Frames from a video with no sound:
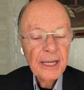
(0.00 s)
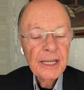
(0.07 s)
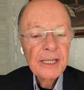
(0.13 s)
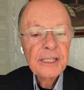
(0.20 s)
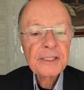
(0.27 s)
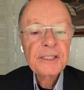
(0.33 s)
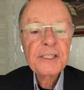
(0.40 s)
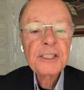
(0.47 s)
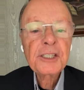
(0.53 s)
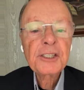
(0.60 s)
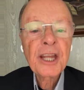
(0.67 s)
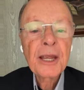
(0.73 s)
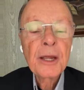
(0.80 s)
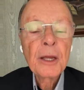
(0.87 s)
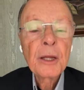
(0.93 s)
there
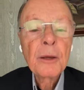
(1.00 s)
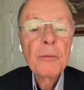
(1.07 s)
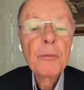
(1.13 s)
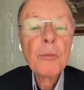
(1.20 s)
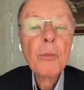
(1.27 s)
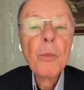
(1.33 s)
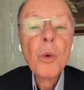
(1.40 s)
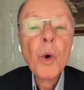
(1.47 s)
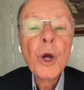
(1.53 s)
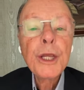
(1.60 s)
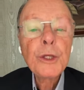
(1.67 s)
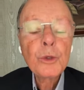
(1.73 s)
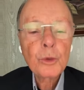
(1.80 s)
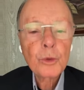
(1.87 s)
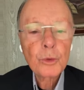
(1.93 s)
are
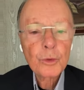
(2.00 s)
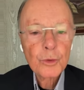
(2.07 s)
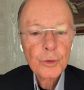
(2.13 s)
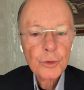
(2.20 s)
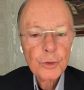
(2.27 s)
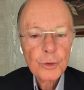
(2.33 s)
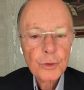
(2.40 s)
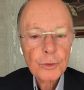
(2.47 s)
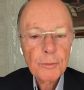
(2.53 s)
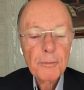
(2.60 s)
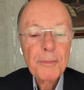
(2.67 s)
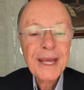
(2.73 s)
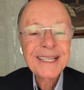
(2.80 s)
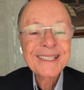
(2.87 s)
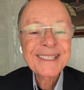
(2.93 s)
many
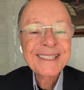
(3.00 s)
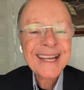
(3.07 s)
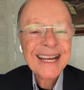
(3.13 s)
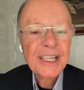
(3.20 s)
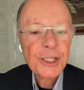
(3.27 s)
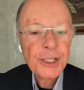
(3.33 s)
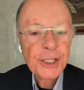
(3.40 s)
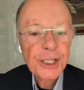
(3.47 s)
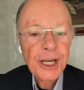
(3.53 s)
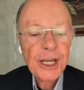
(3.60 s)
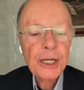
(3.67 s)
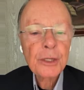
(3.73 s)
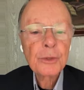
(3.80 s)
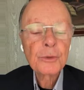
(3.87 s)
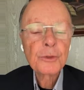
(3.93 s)
messengers
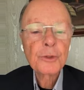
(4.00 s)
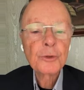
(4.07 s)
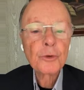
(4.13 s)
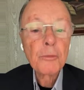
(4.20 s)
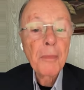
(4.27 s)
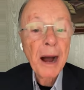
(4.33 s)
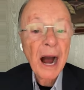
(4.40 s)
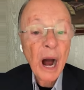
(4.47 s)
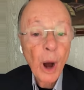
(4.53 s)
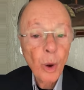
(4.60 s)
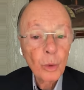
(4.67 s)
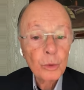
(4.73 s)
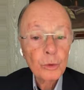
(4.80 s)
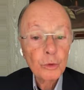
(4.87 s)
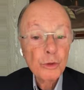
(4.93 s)
of evil, of
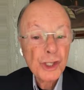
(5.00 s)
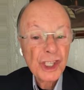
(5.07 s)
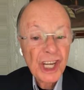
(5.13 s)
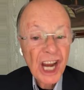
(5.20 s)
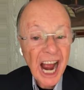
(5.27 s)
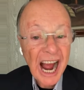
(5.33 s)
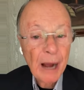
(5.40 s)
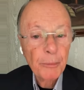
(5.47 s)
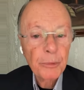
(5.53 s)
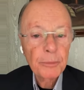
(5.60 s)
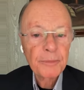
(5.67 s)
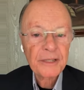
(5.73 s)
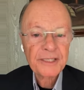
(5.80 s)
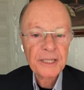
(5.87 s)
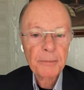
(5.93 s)
the devil, to
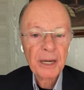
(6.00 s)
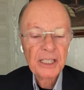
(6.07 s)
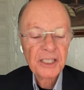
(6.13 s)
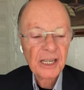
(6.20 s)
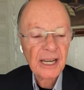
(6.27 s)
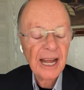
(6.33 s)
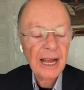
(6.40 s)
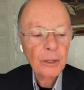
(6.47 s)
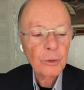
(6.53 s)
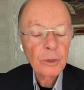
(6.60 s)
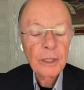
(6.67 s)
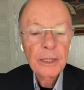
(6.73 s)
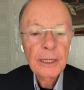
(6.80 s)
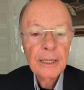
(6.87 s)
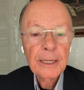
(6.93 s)
be
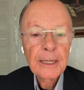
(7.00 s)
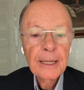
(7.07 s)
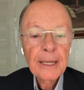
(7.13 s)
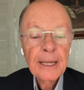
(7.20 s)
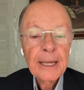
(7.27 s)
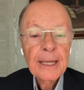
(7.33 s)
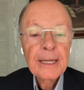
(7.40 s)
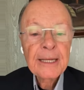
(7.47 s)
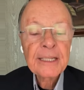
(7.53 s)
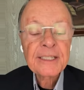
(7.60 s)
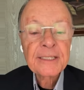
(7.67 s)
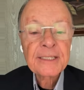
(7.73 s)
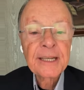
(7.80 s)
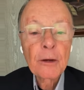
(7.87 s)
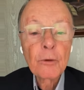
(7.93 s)
clearer,
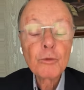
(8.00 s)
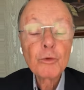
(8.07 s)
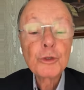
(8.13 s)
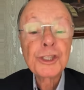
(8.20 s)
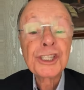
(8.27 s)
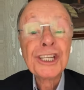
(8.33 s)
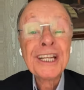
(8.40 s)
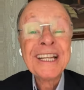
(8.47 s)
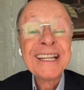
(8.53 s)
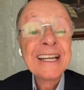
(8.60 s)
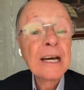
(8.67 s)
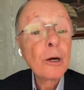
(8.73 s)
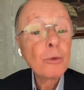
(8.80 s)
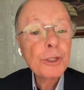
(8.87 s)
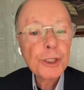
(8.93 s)
who are those
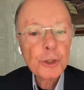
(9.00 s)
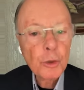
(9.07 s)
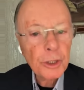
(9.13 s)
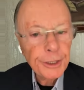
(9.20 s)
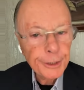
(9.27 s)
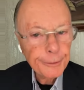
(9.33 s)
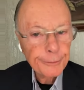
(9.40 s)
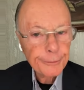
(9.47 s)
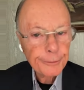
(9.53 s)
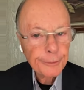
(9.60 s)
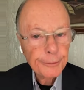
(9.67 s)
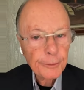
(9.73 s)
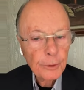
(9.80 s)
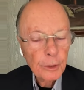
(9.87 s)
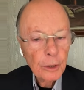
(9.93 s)
that are not
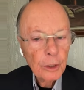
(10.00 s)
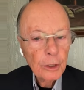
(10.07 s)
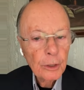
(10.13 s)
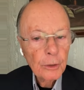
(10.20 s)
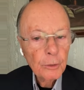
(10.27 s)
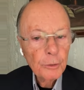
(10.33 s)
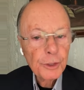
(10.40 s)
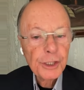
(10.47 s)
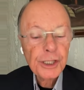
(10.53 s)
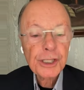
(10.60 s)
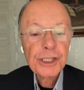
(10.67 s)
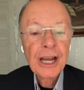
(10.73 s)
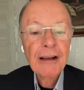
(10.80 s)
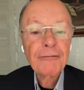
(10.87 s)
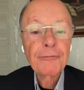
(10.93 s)
chosen,
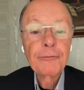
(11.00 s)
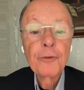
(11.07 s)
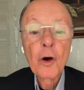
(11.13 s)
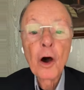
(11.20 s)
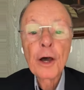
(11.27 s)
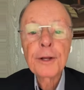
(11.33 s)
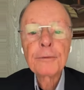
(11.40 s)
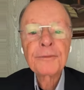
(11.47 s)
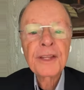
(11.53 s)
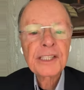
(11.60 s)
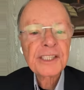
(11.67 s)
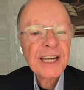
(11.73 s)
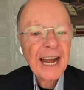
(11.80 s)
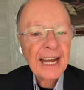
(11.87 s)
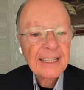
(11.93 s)
those who have
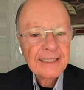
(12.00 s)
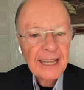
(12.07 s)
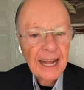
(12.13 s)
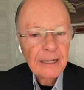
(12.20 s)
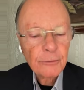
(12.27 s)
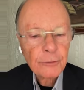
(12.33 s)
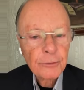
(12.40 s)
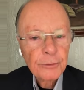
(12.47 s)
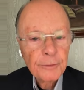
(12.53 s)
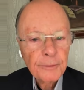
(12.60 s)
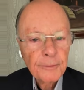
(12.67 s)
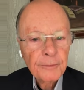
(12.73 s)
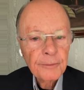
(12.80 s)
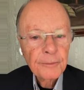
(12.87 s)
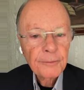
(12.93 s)
been already
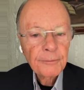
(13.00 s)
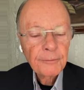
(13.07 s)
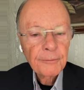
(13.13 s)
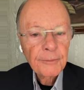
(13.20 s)
rejected.